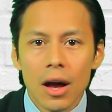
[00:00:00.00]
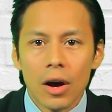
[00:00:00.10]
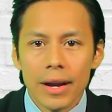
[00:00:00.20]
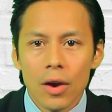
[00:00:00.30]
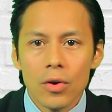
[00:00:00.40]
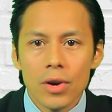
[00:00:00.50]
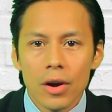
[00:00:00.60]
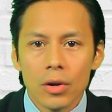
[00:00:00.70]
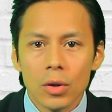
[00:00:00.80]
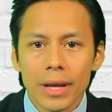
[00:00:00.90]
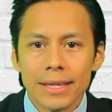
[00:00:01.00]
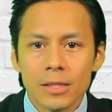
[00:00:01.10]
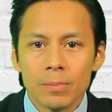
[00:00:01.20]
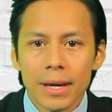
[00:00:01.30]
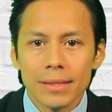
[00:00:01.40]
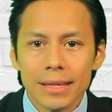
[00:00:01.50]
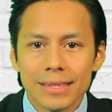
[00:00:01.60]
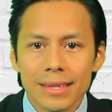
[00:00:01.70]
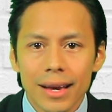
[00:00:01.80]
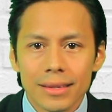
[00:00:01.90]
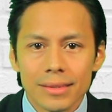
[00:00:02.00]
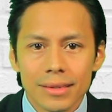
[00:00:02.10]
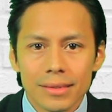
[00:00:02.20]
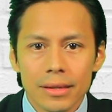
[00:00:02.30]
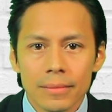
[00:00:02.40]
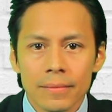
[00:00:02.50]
on Aeronautical and Space Sciences.